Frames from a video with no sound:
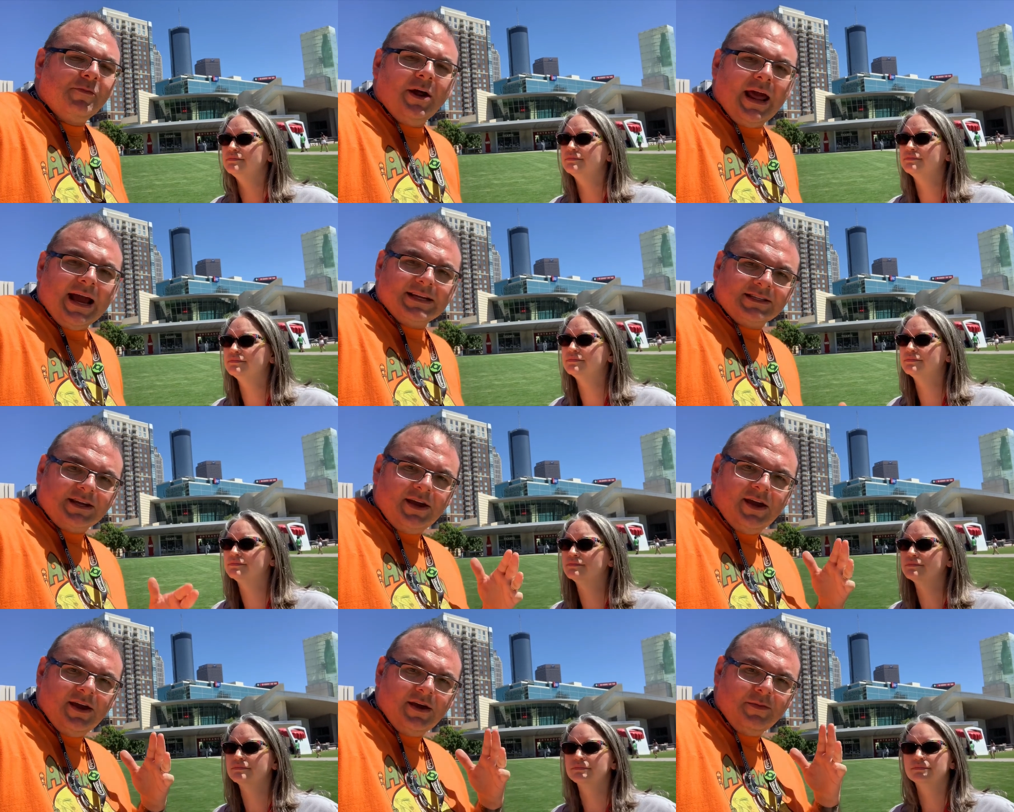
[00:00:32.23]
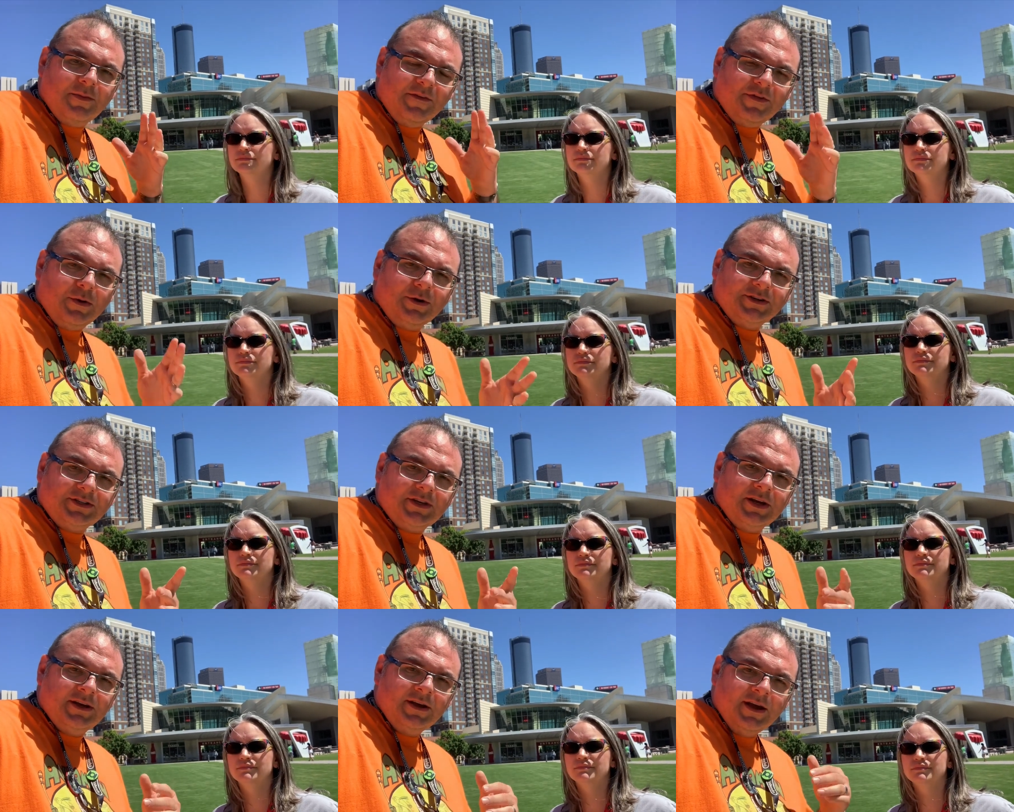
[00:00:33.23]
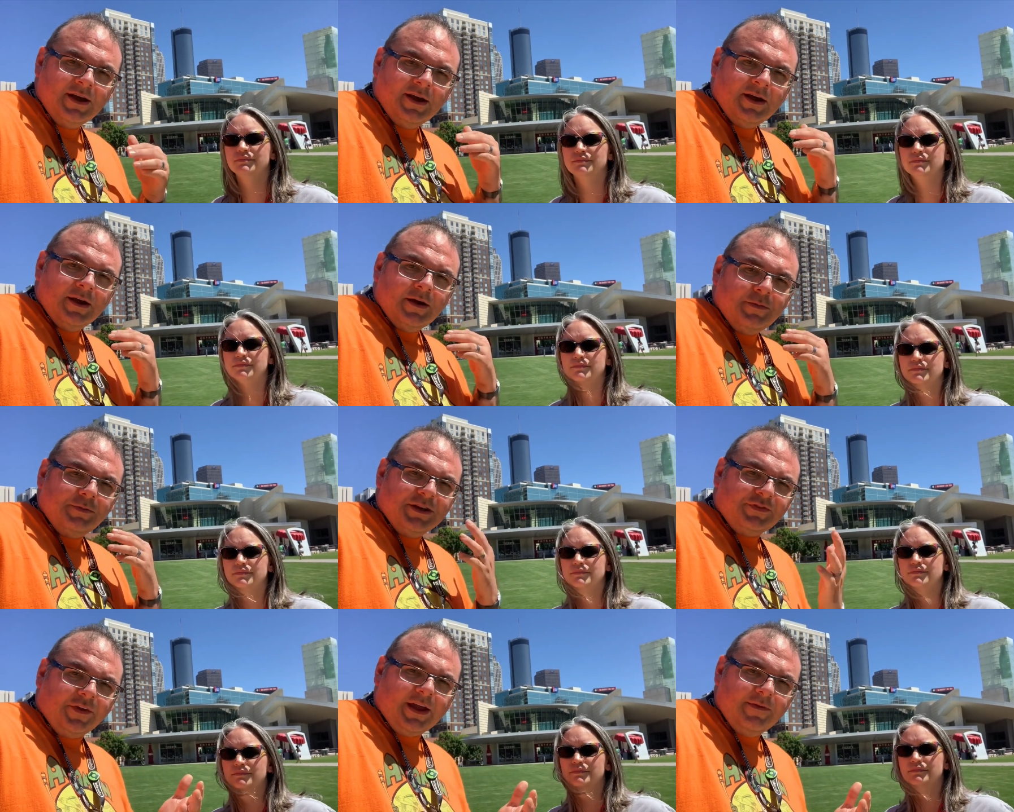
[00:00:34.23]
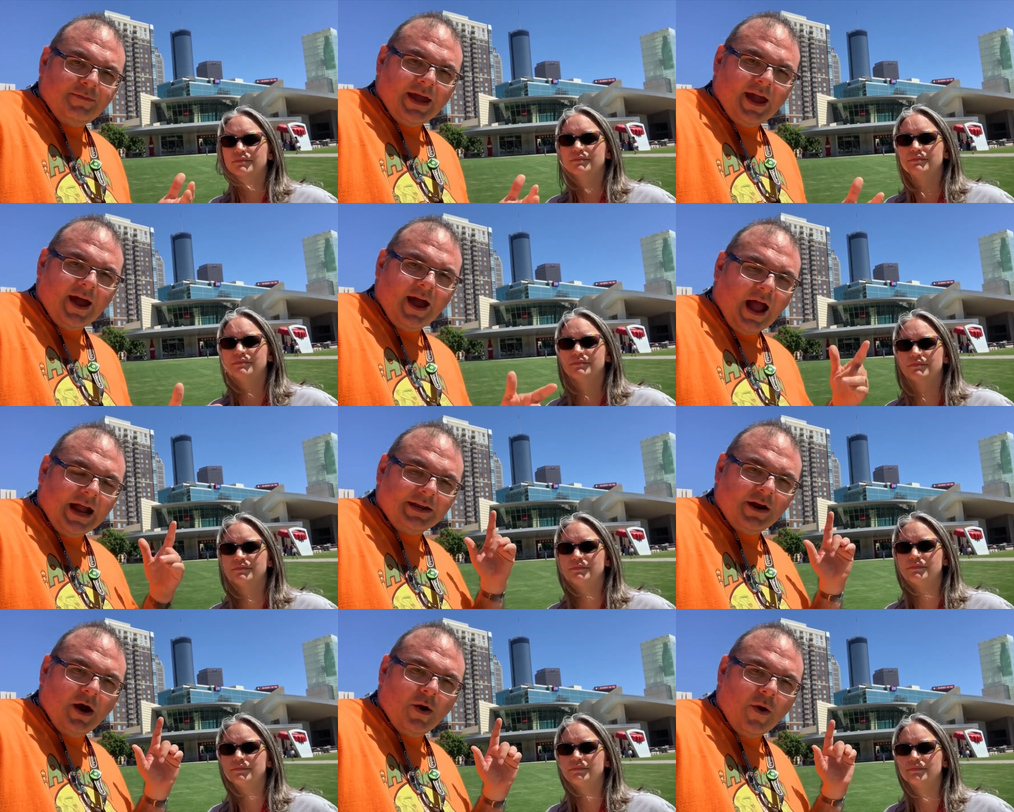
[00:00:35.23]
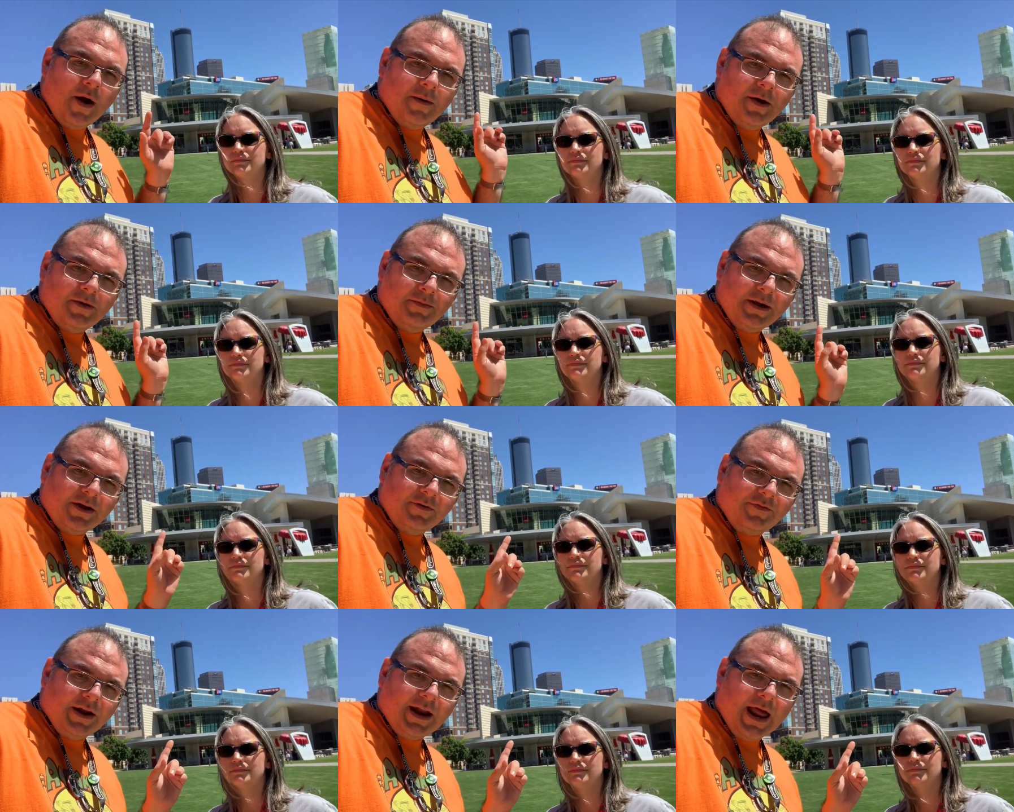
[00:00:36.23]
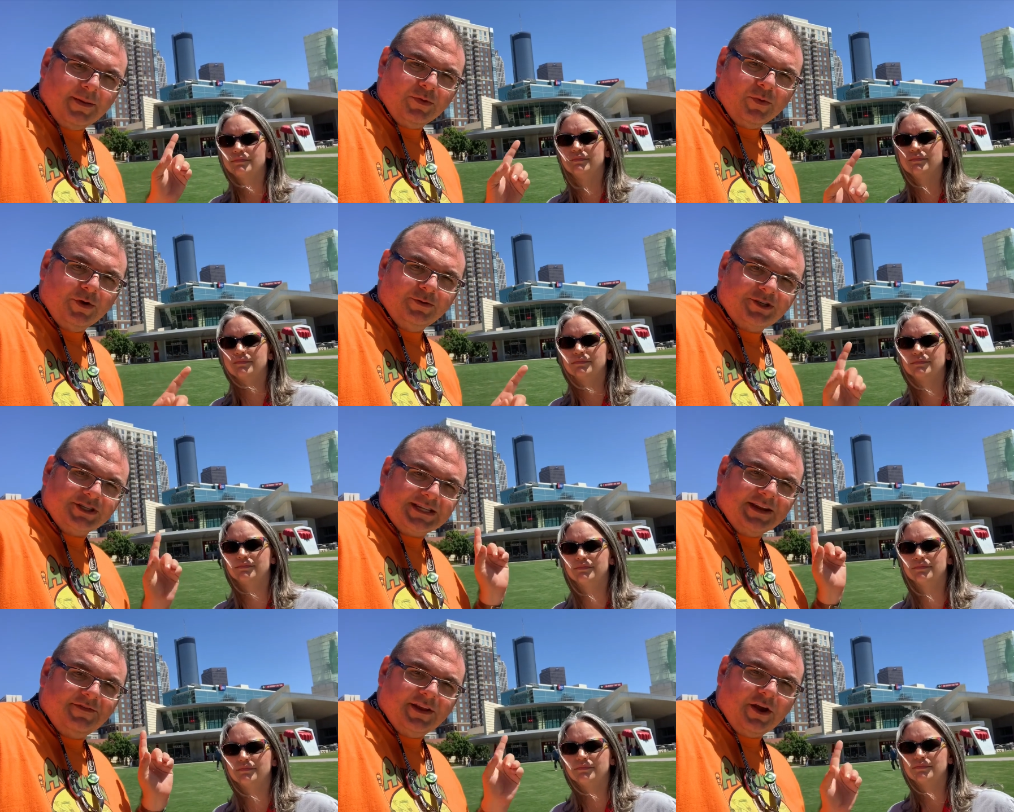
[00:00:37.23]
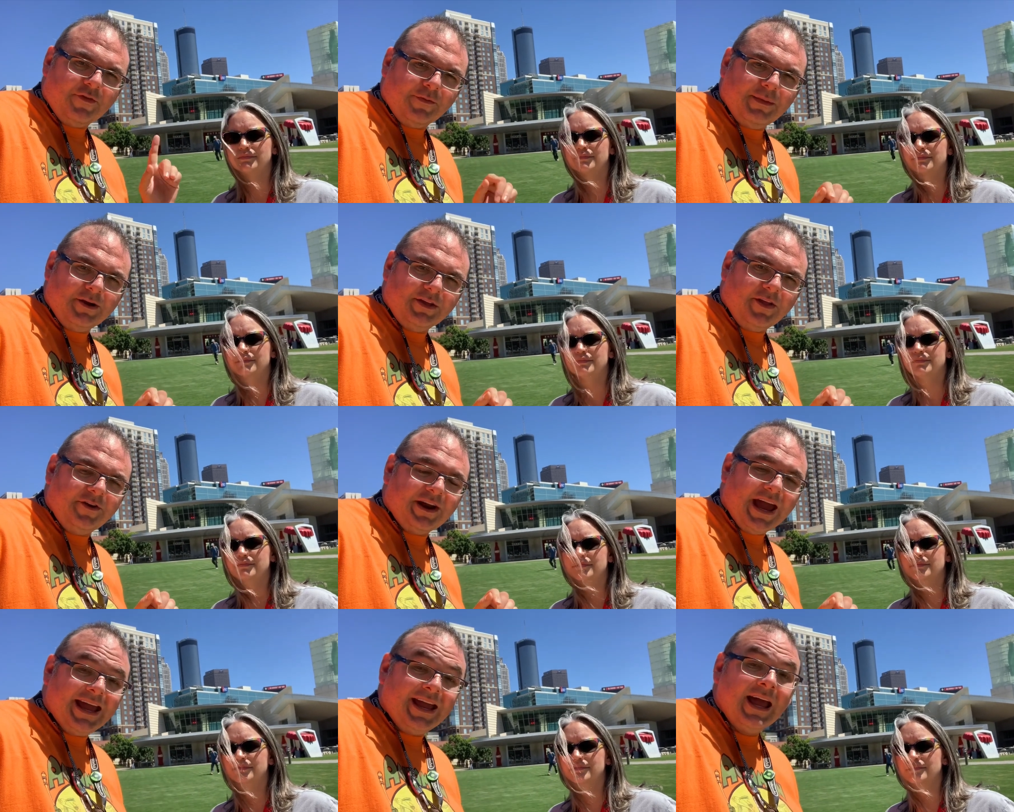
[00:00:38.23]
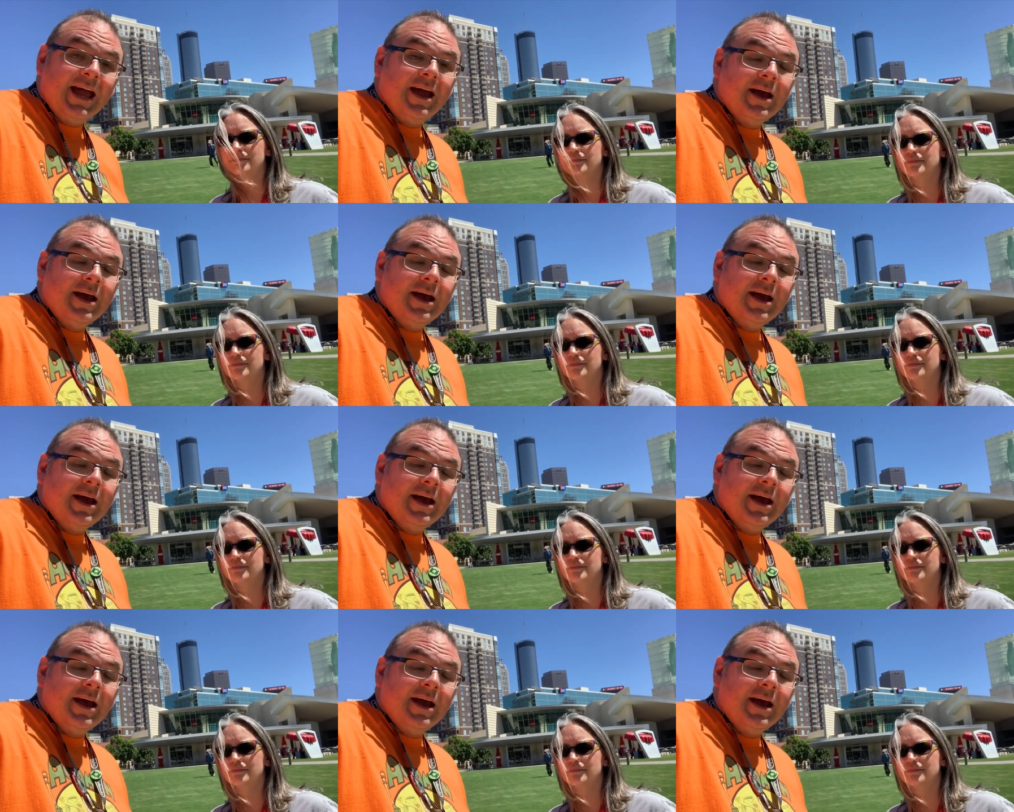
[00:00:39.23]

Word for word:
Speaker 1: I'm going to ask my viewers, please forgive me. I know my good friend Adam the Woo just did a video from here the other day.